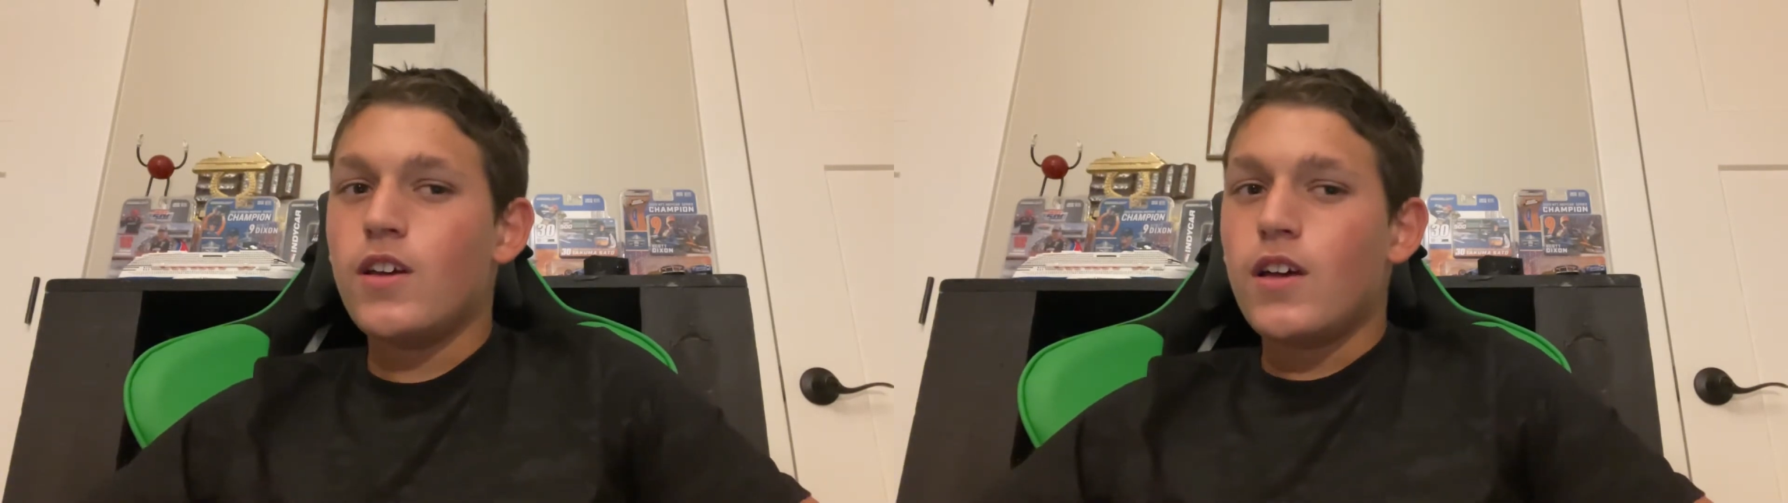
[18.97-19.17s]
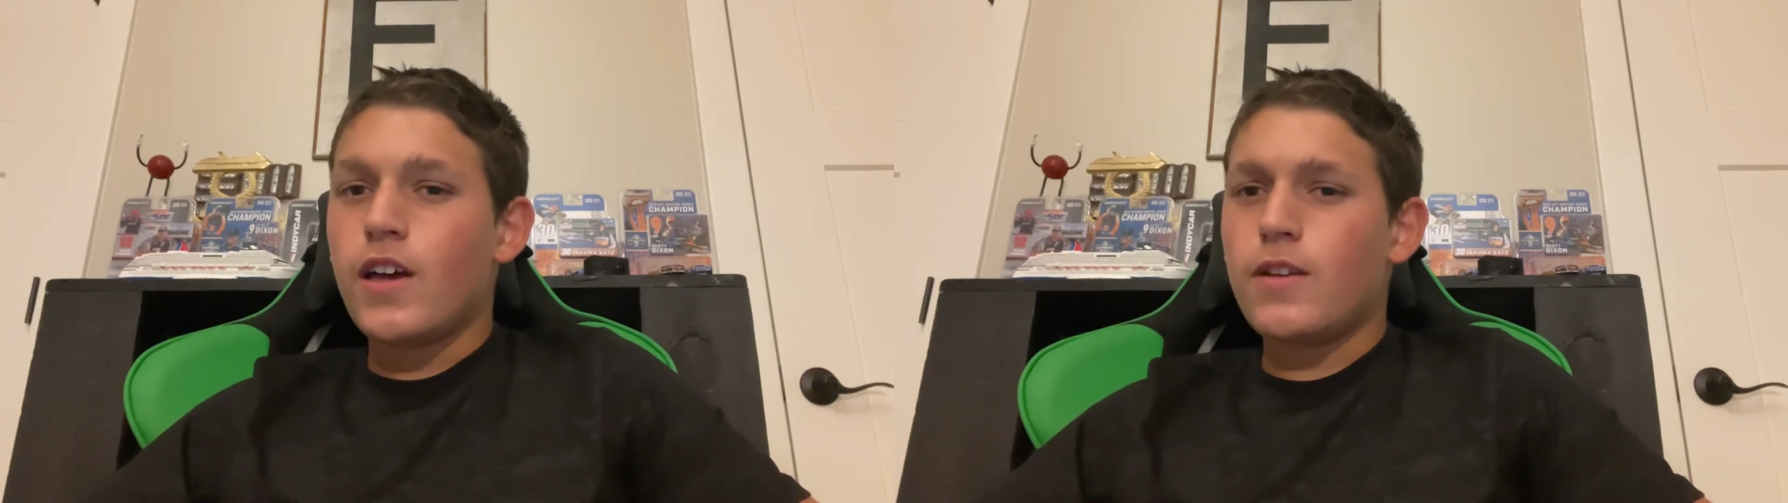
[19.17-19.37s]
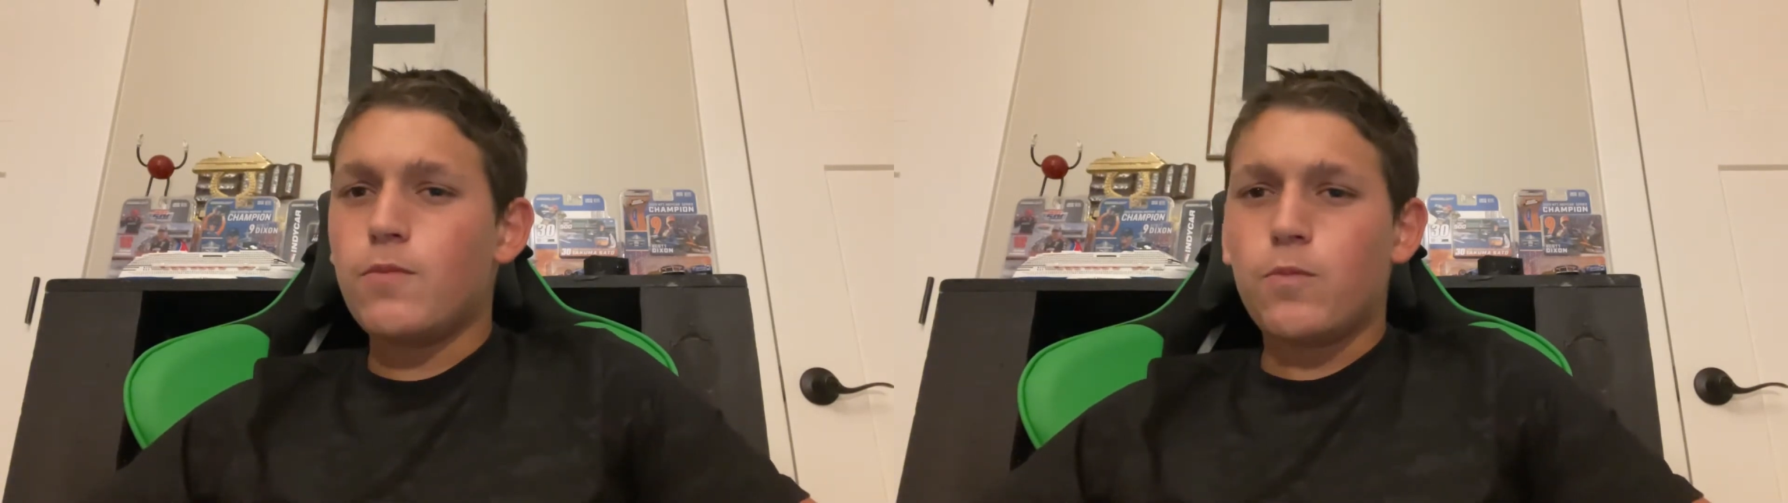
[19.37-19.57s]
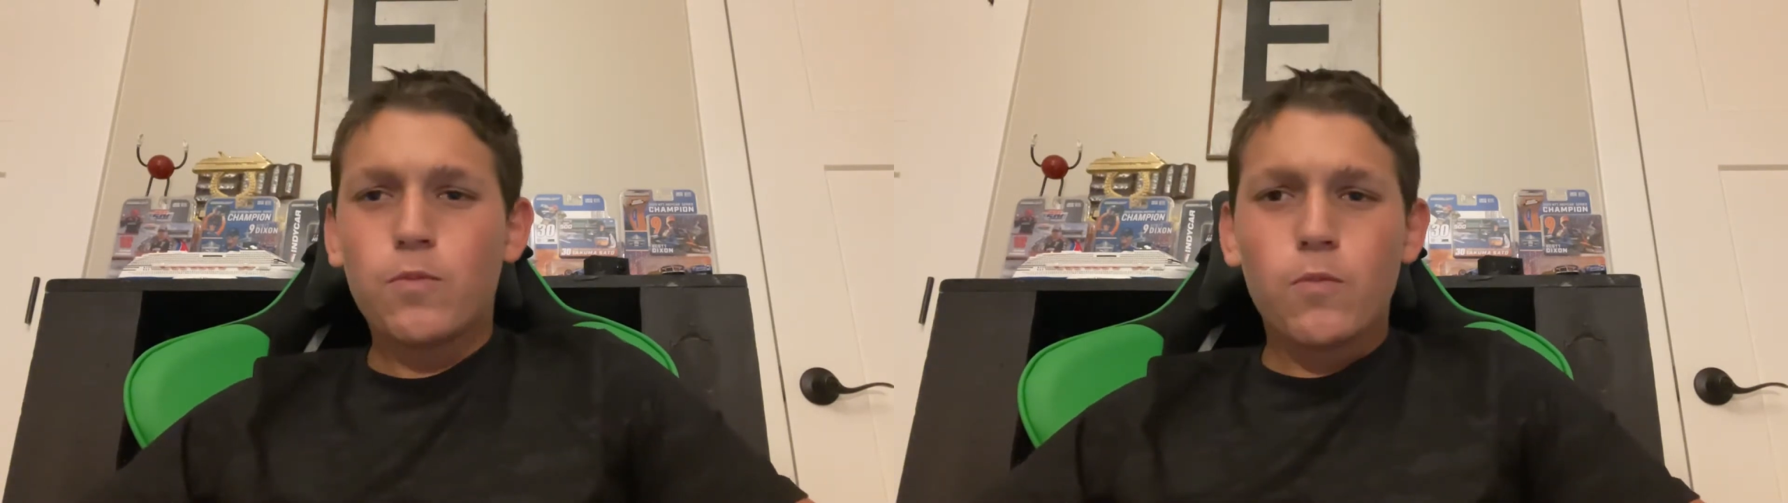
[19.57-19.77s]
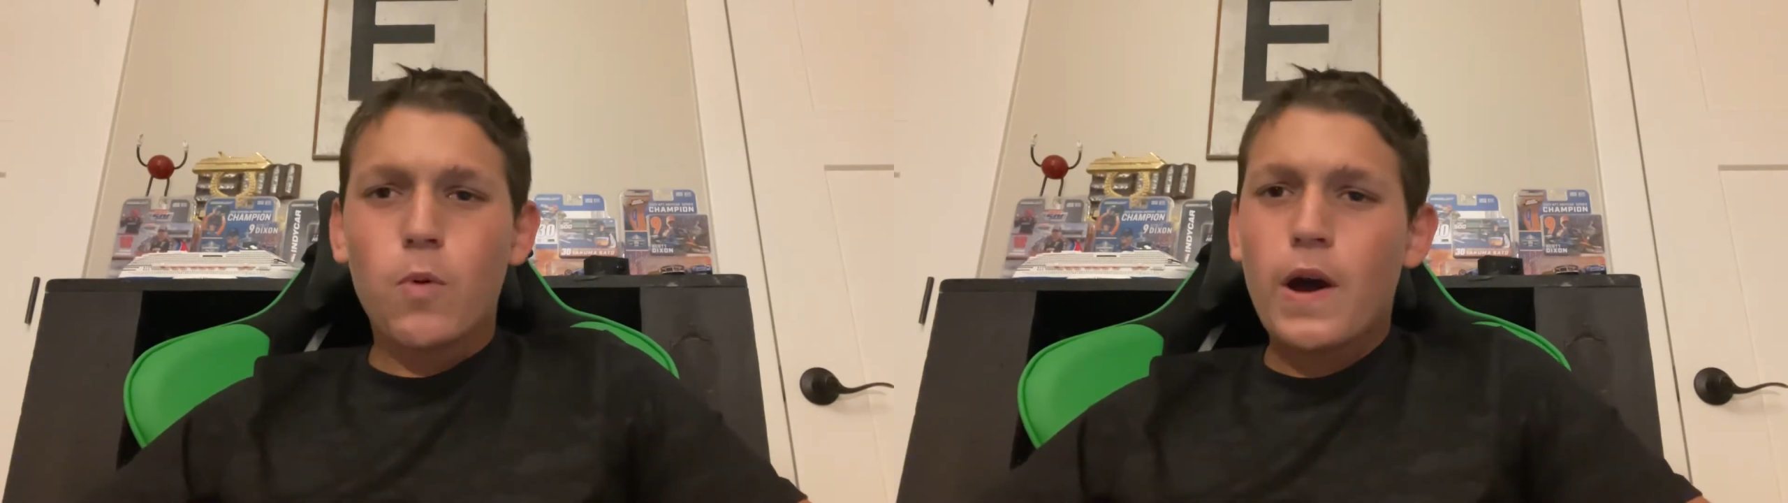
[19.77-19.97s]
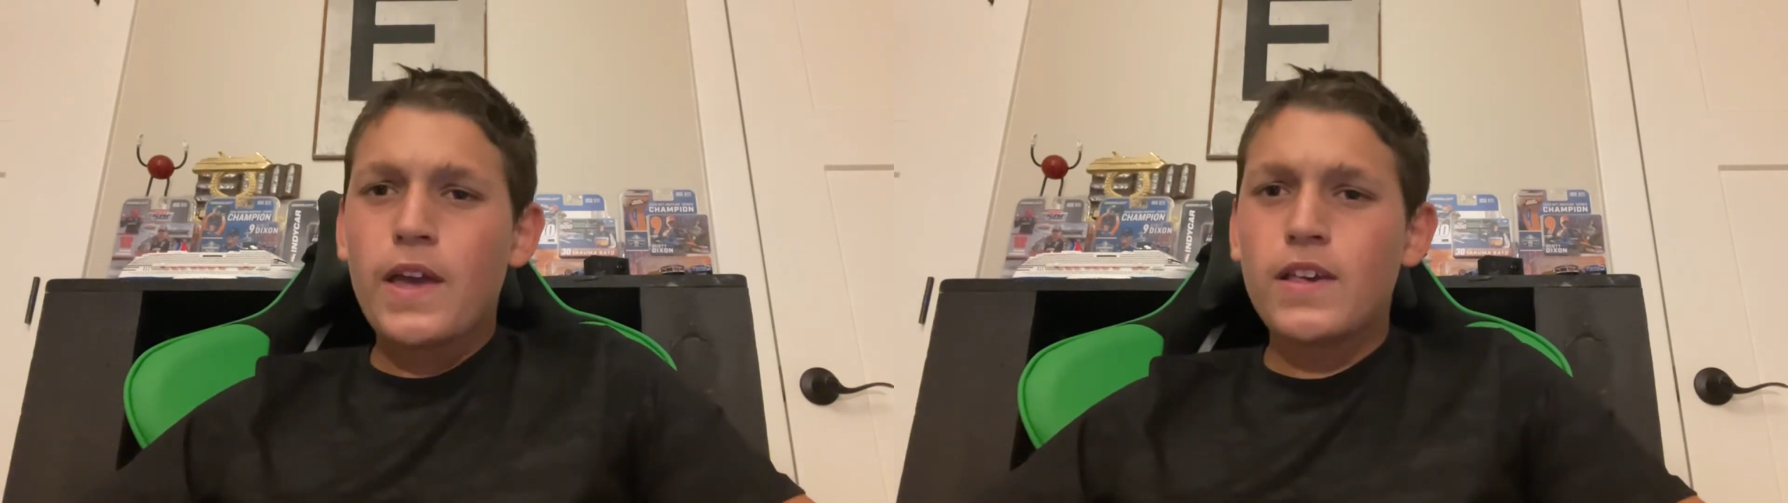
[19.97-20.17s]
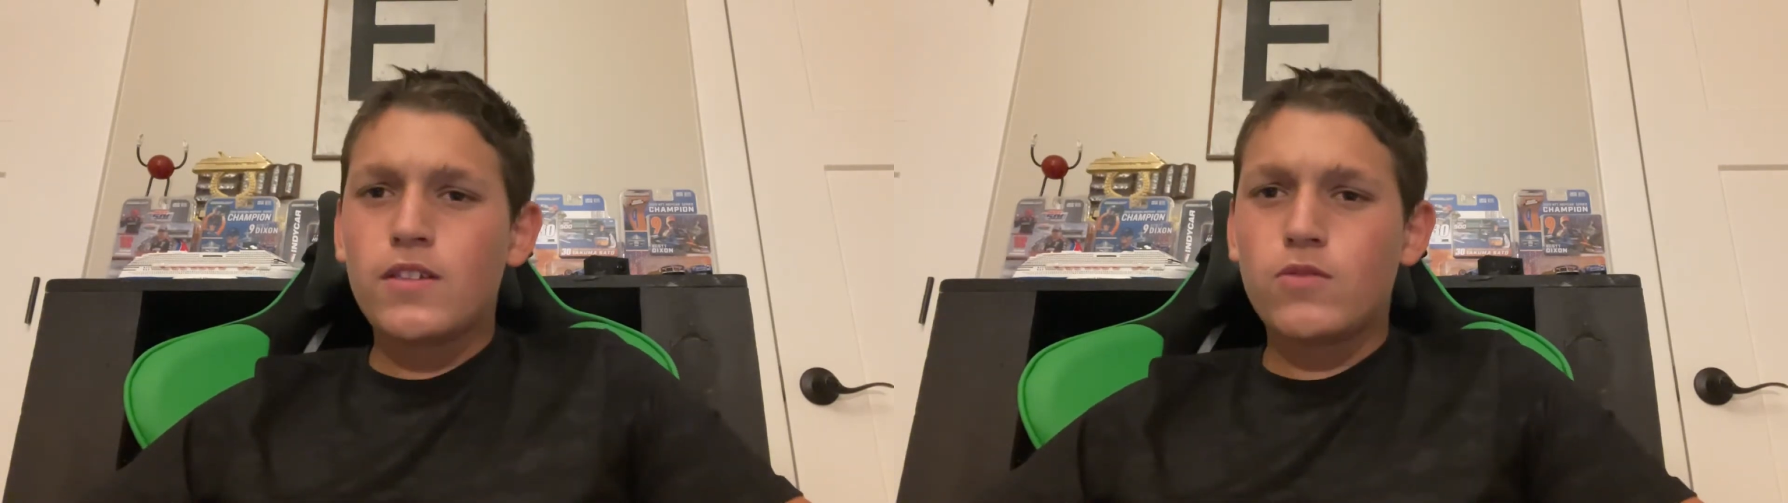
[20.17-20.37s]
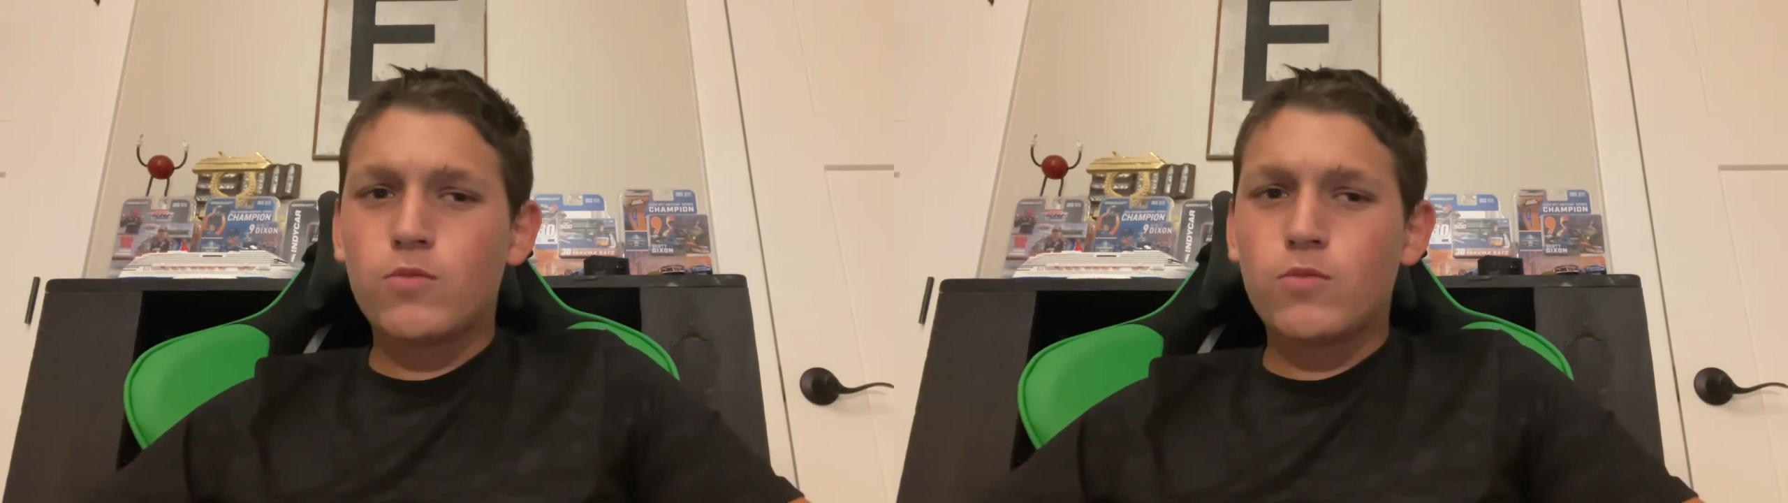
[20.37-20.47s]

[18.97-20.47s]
And why is